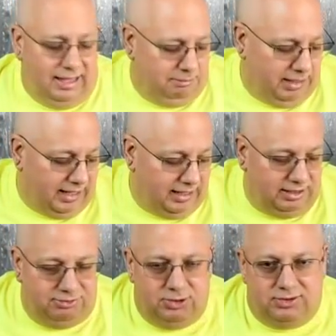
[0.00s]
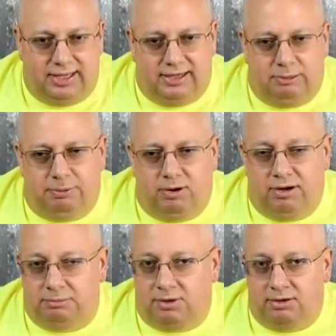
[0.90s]
And man, if you take
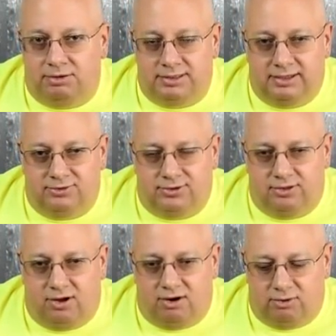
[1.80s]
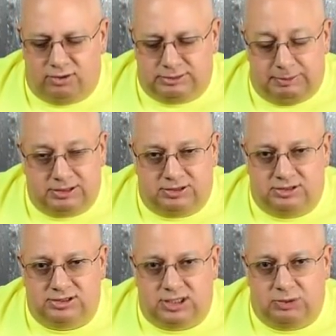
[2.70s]
apart a modern DSLR, or
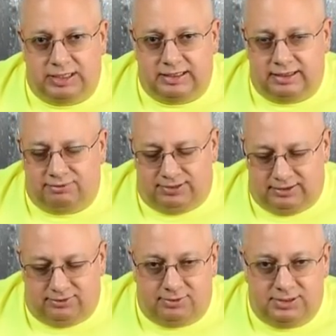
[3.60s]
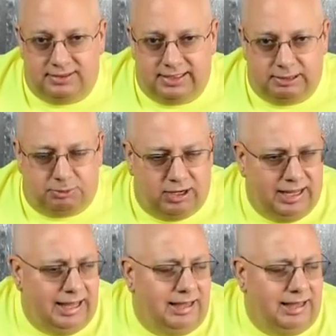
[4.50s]
especially a Sony, I've seen a Sony take it apart,